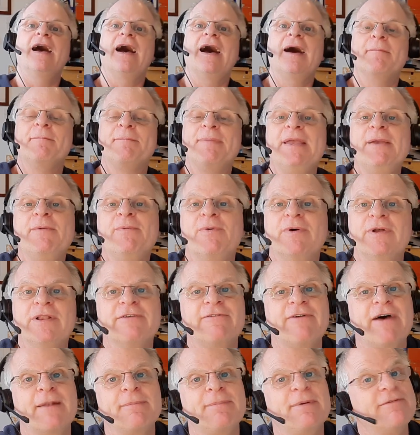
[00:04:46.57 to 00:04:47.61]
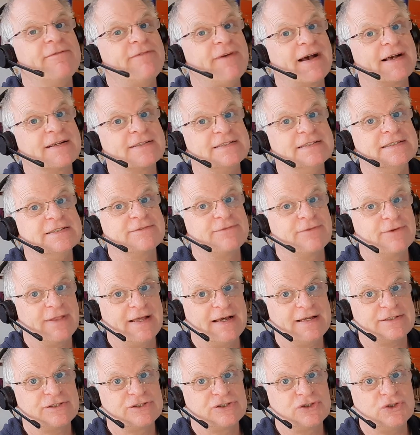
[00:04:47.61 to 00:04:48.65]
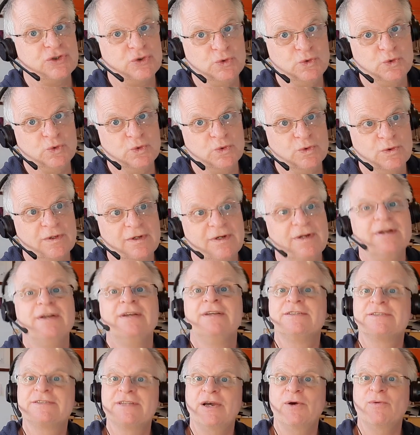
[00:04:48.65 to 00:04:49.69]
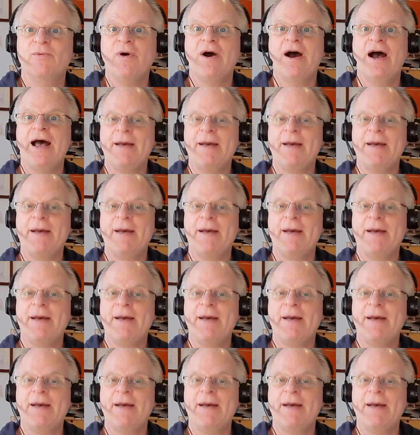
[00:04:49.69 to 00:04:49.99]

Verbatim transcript: and people were developing vaccines for that too. So what